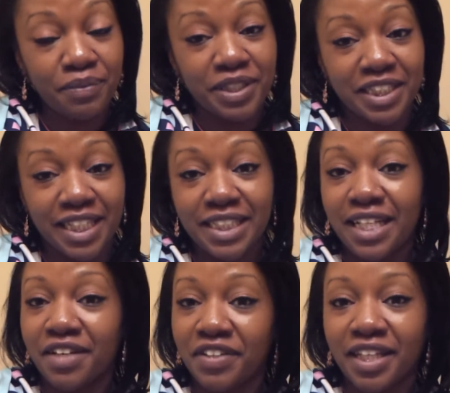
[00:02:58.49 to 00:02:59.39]
which they
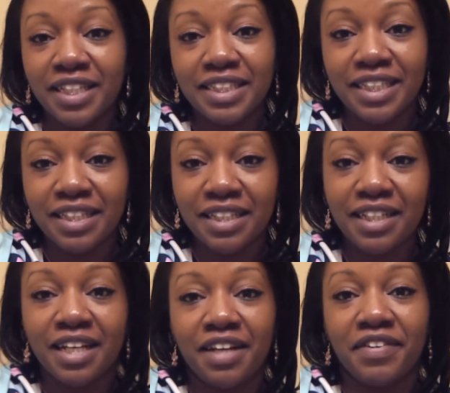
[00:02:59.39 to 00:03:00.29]
said everything did look
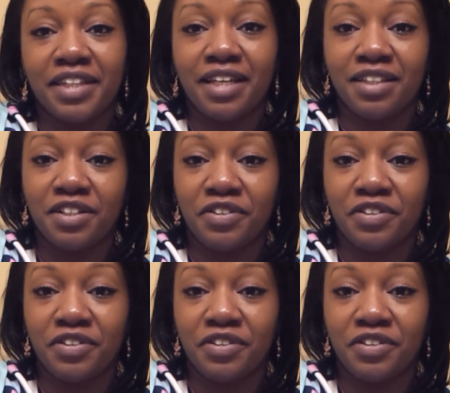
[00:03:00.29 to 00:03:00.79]
good and everything looked